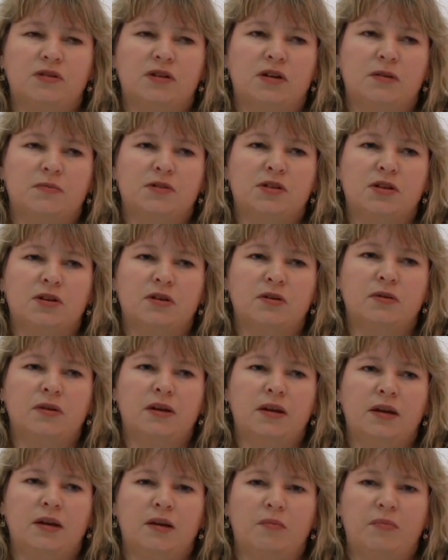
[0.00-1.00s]
type
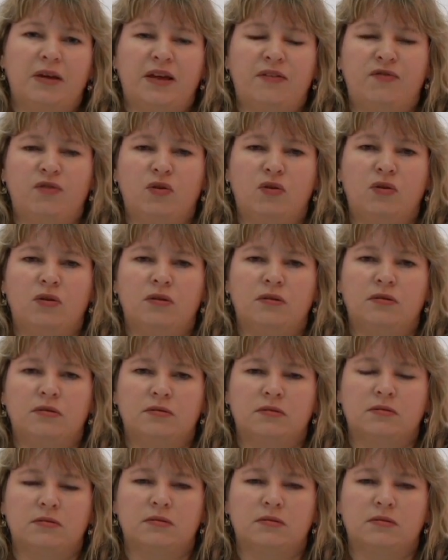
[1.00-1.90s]
2. But if you're